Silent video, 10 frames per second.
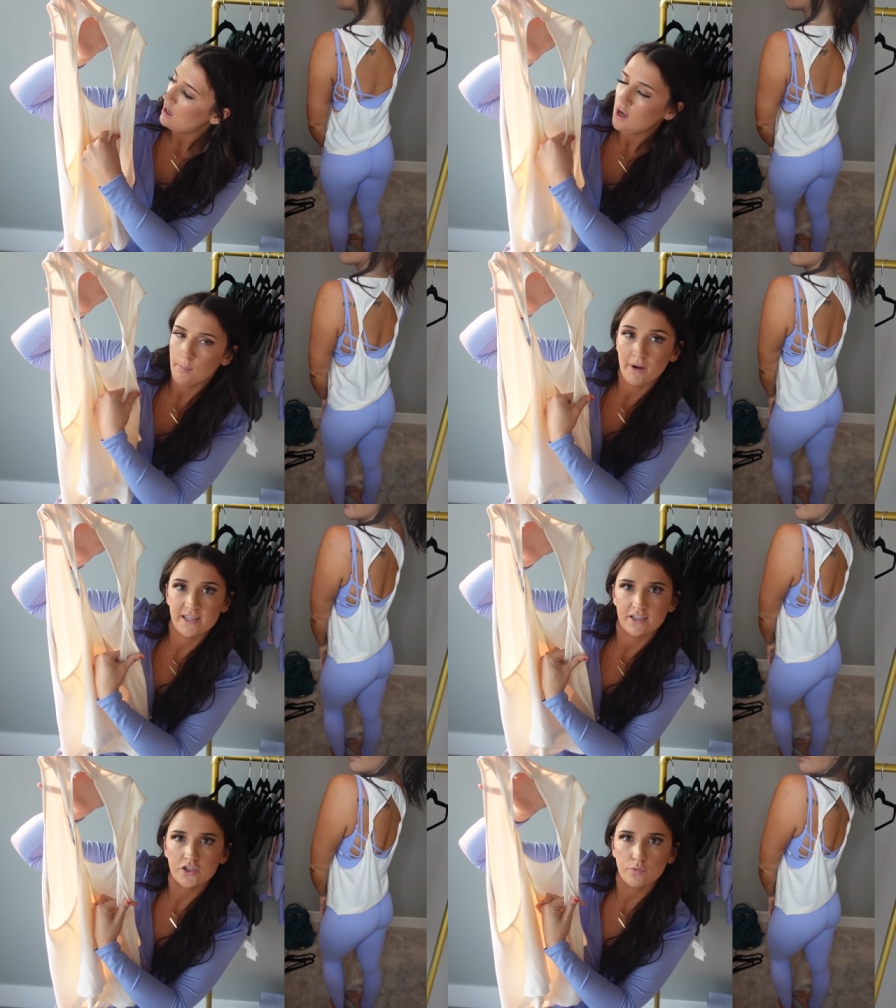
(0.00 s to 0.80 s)
But
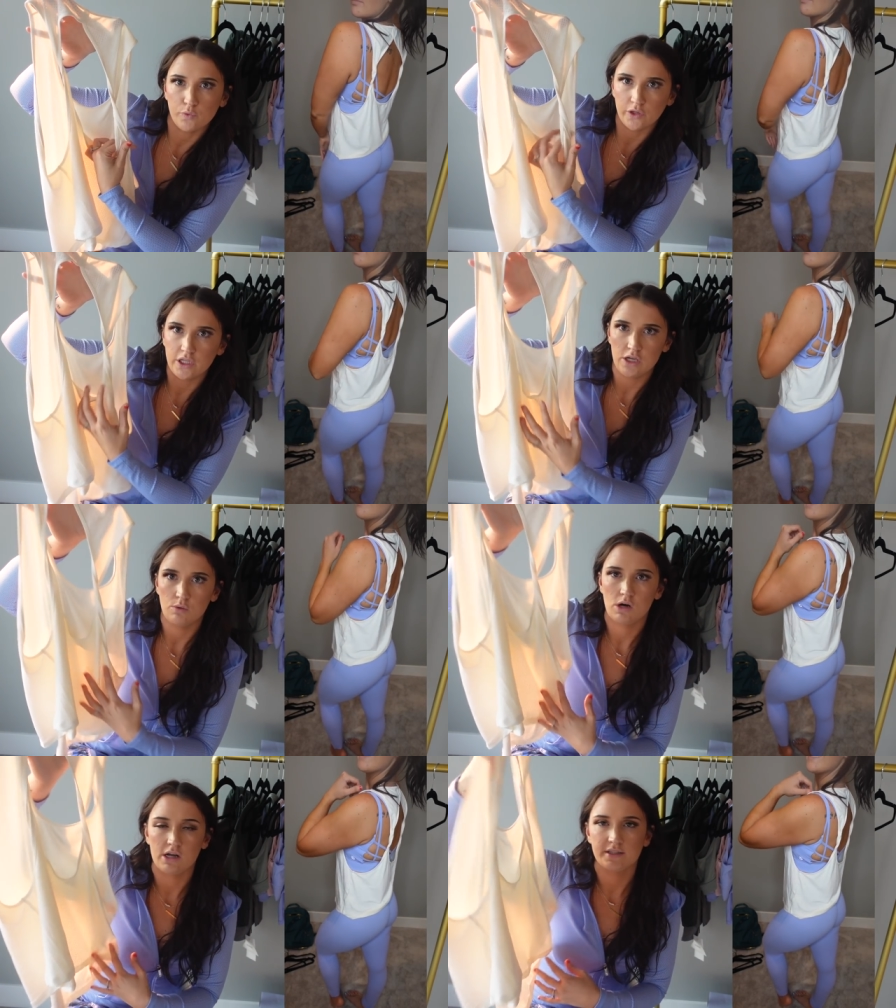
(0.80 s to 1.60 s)
it's actually really
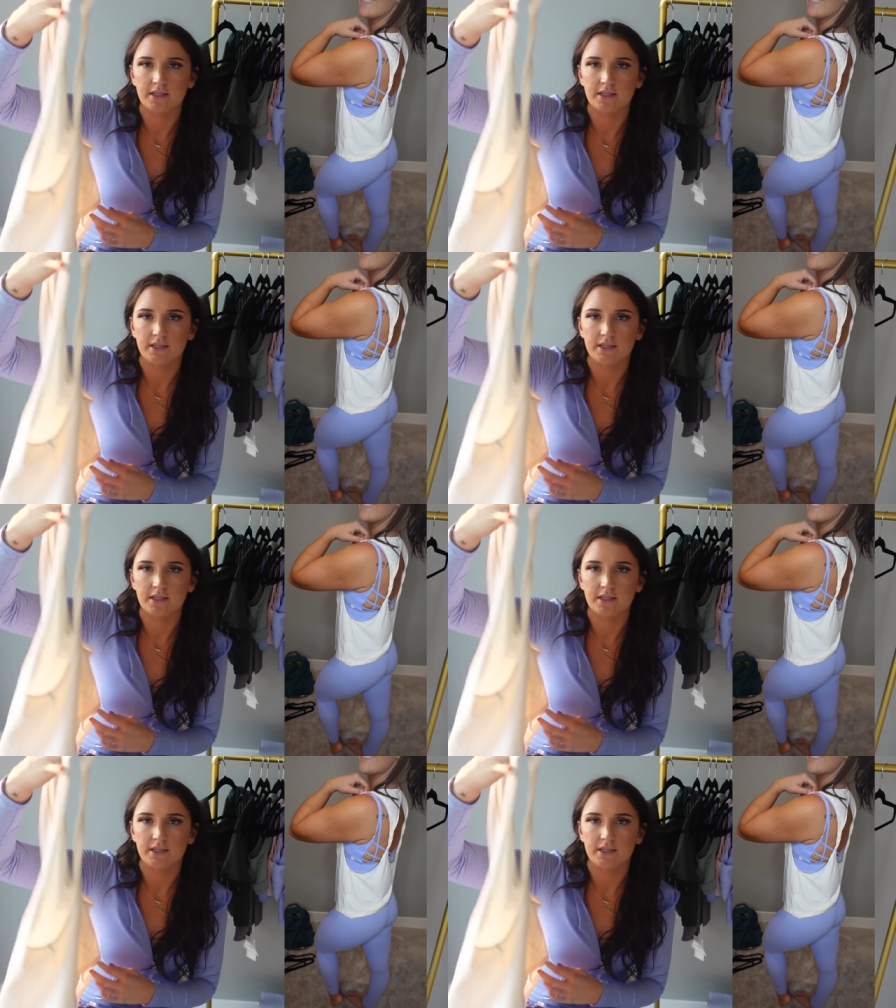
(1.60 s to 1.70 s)
cute on,